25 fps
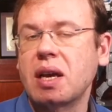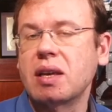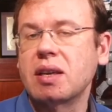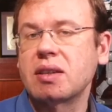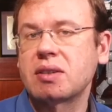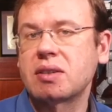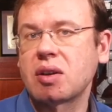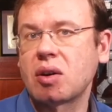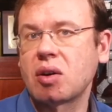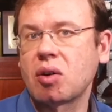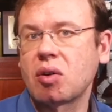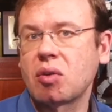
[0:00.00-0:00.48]

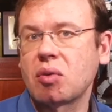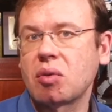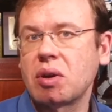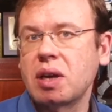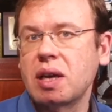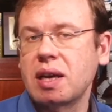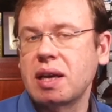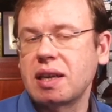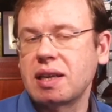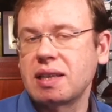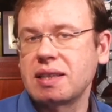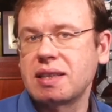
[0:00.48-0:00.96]

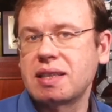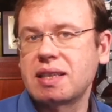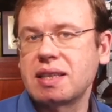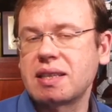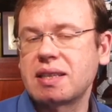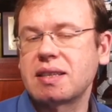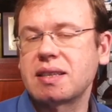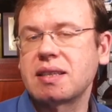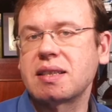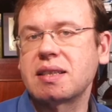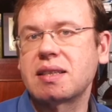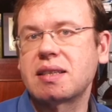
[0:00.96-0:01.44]
So
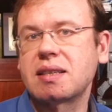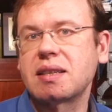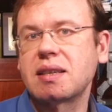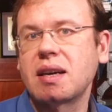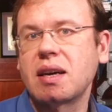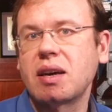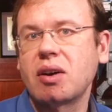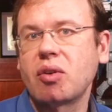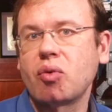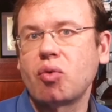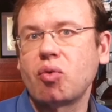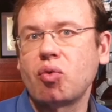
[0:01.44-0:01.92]
this is
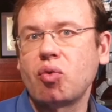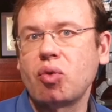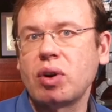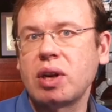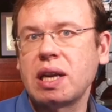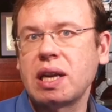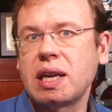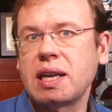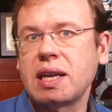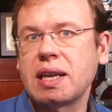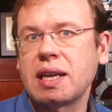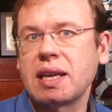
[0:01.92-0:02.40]

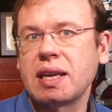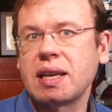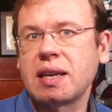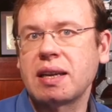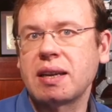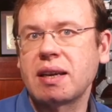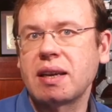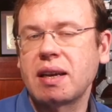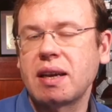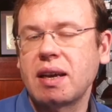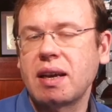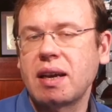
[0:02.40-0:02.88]

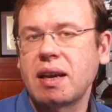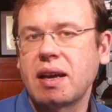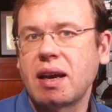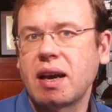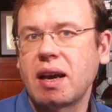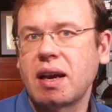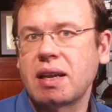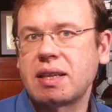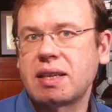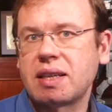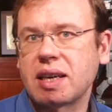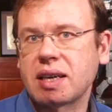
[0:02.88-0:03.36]
really
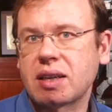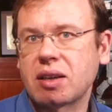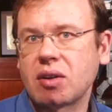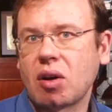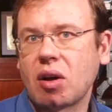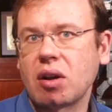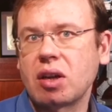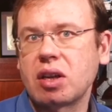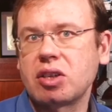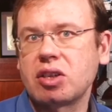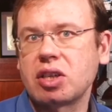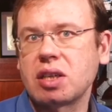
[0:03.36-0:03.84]
a
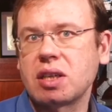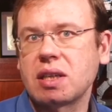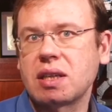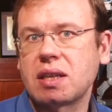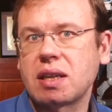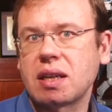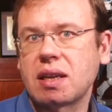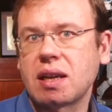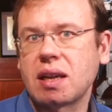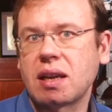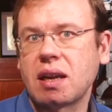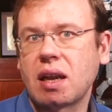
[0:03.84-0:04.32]
technology
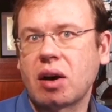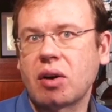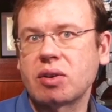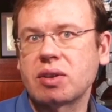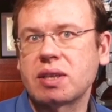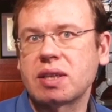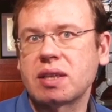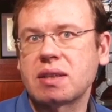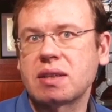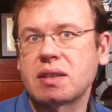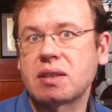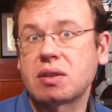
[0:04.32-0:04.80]
that
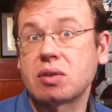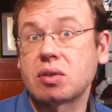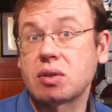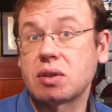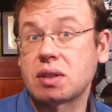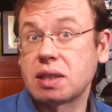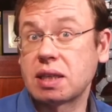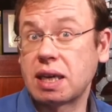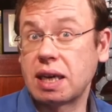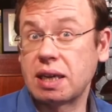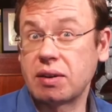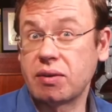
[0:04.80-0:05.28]
allows us to
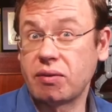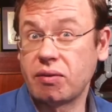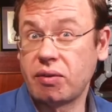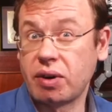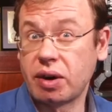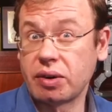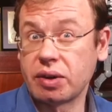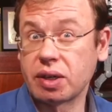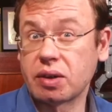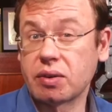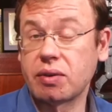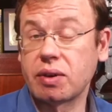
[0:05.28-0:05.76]
scan
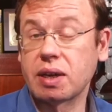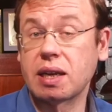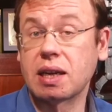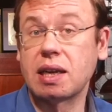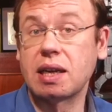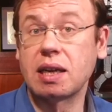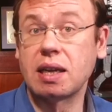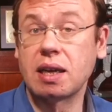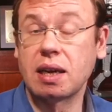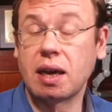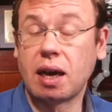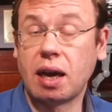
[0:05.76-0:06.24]
very
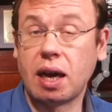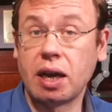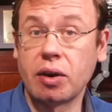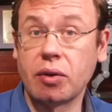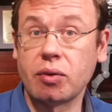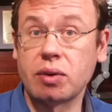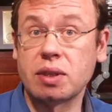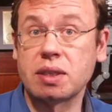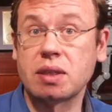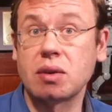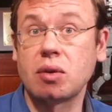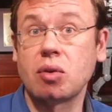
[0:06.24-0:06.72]
quickly, high
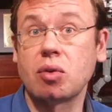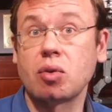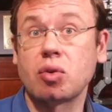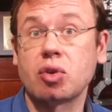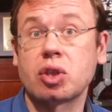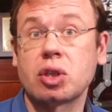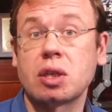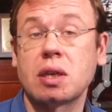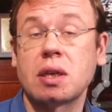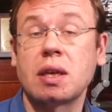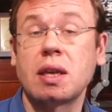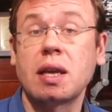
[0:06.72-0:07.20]

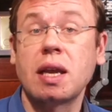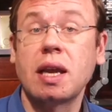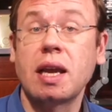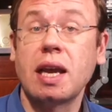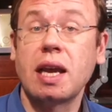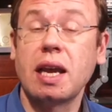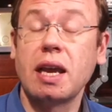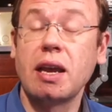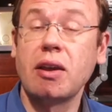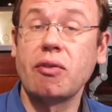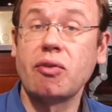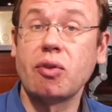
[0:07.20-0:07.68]
resolution.
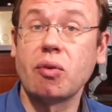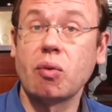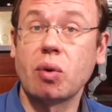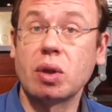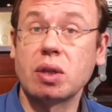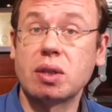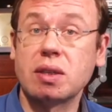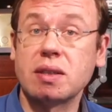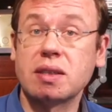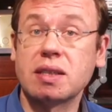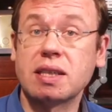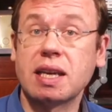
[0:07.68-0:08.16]
If you
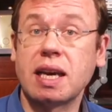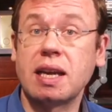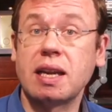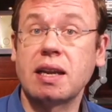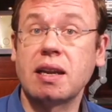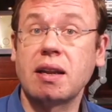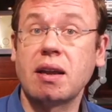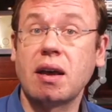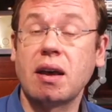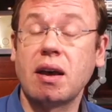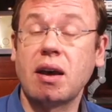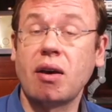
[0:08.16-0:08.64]
want to
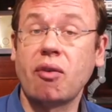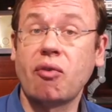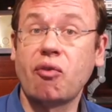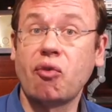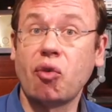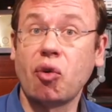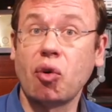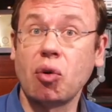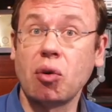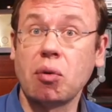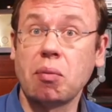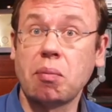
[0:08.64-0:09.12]
scan a
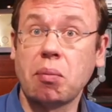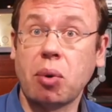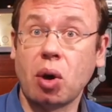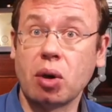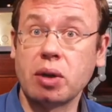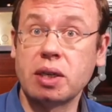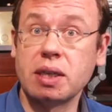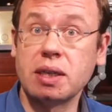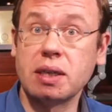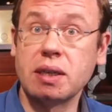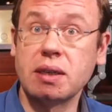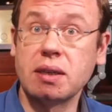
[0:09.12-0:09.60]
full
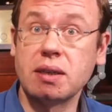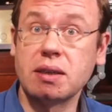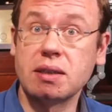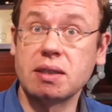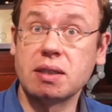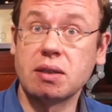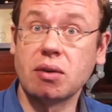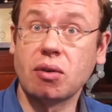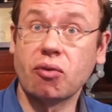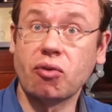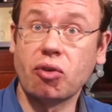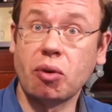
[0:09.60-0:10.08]
body,
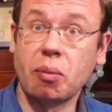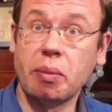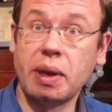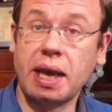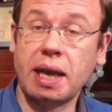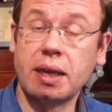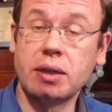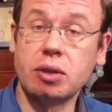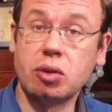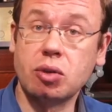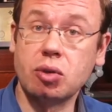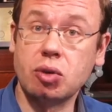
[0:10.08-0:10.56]
so from
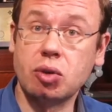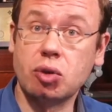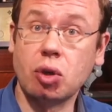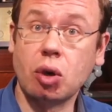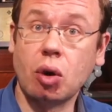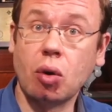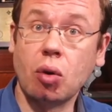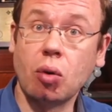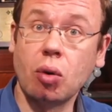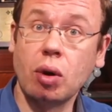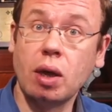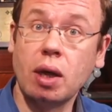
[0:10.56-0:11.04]
head to
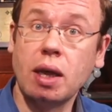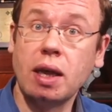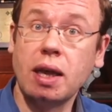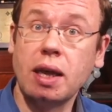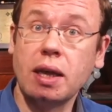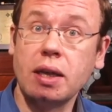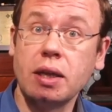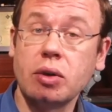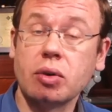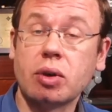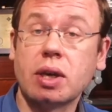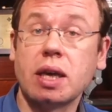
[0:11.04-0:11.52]
toe,
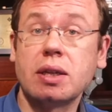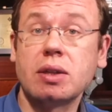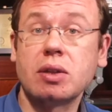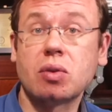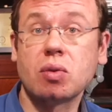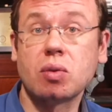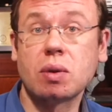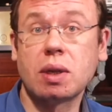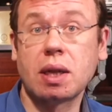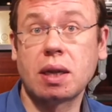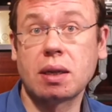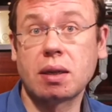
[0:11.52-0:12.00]
you can
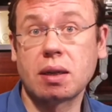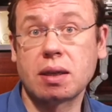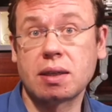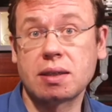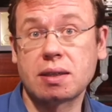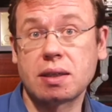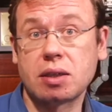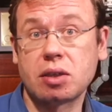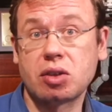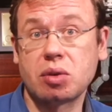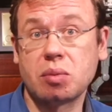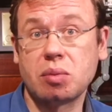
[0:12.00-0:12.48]
do that on
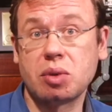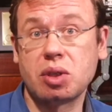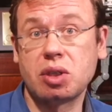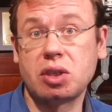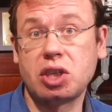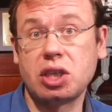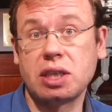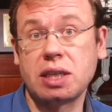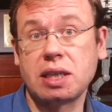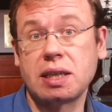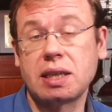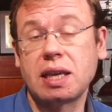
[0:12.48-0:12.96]
such a
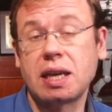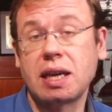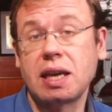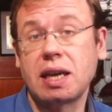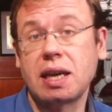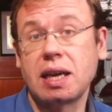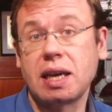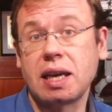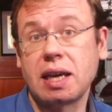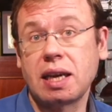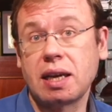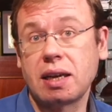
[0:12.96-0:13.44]
machine
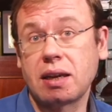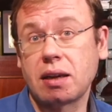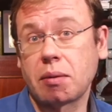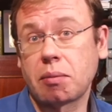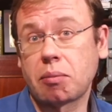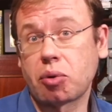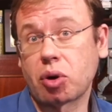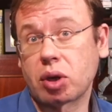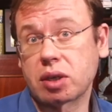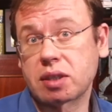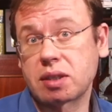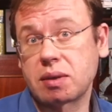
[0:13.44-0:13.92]
in
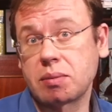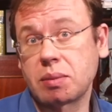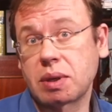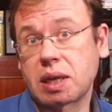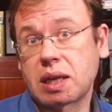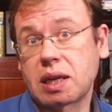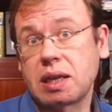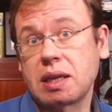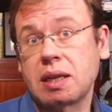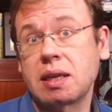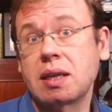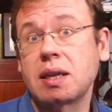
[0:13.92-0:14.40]

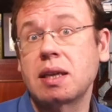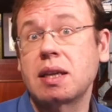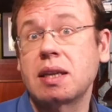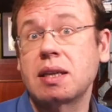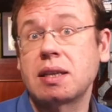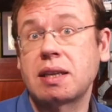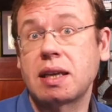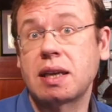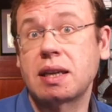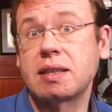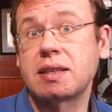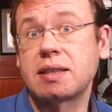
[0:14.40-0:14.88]
approximately
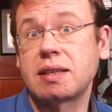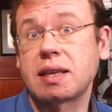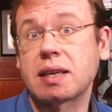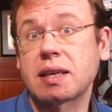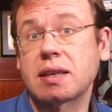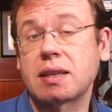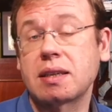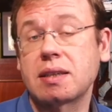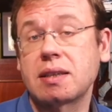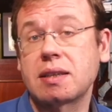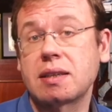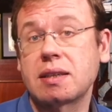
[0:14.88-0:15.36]
10
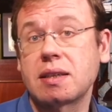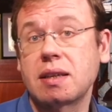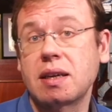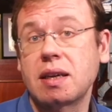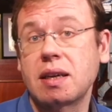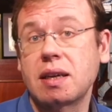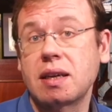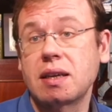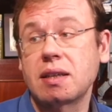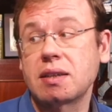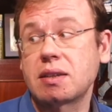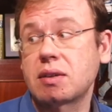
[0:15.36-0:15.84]
seconds.
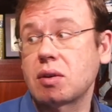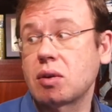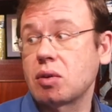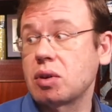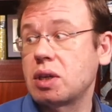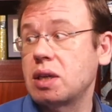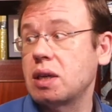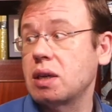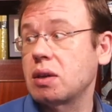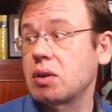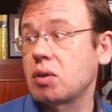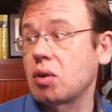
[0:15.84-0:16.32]
So
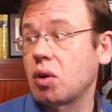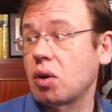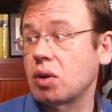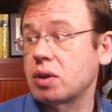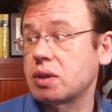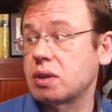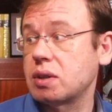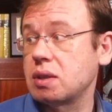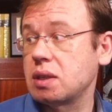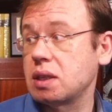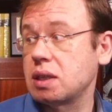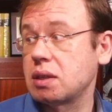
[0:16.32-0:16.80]
here you
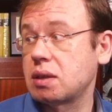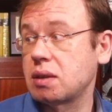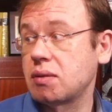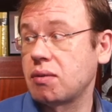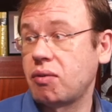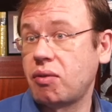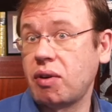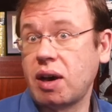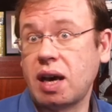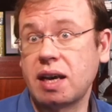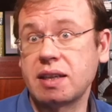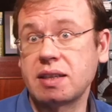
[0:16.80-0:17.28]
also need
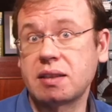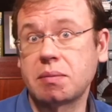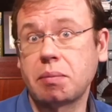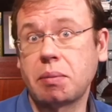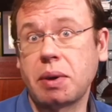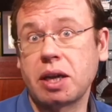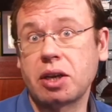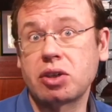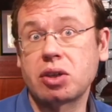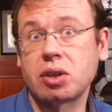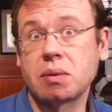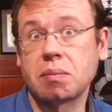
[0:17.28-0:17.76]
fast
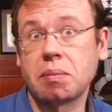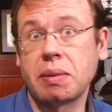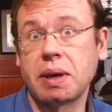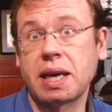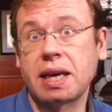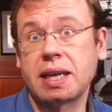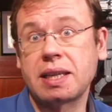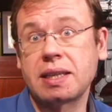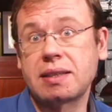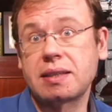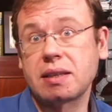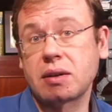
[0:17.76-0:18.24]
patient
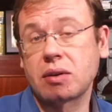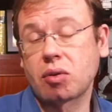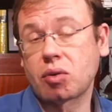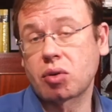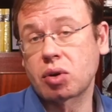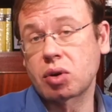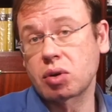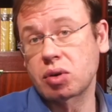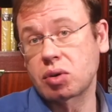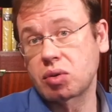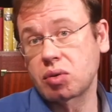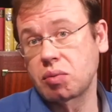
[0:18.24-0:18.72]
beds in
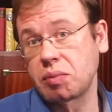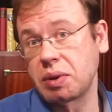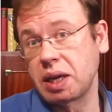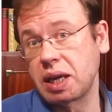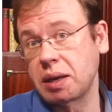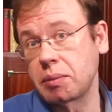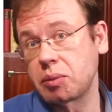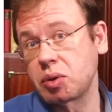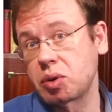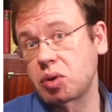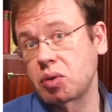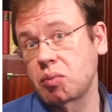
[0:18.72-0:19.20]
order to be
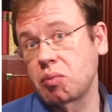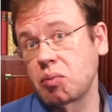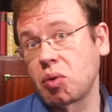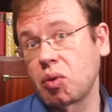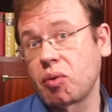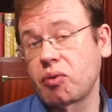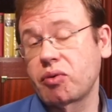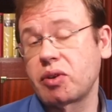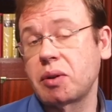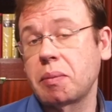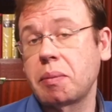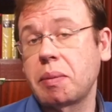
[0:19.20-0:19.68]
able to
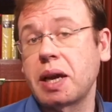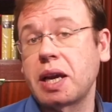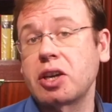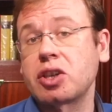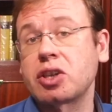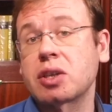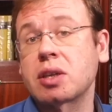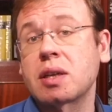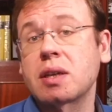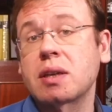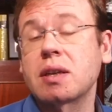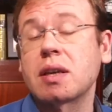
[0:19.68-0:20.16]
move the
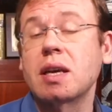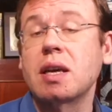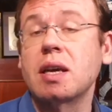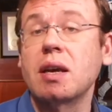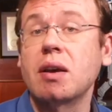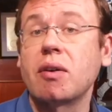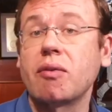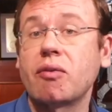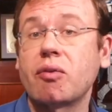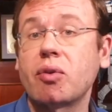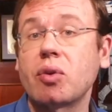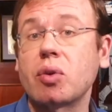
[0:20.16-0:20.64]
patient
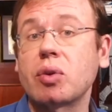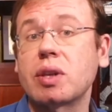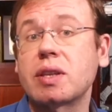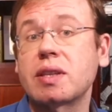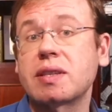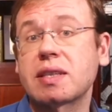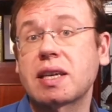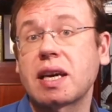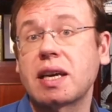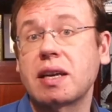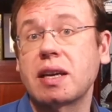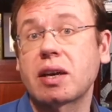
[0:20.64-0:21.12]
through the
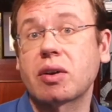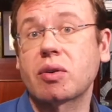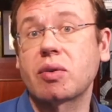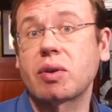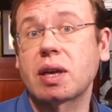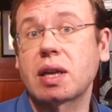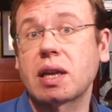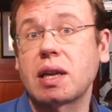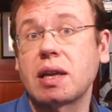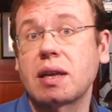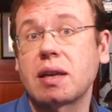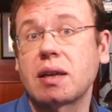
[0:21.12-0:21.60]
scanner
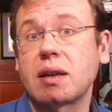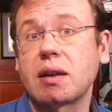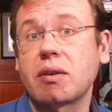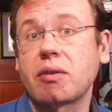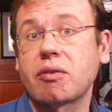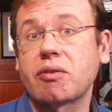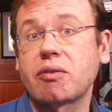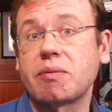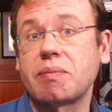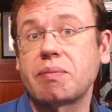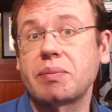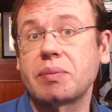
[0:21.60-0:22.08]
quickly
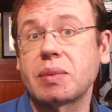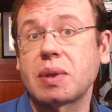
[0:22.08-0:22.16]
enough.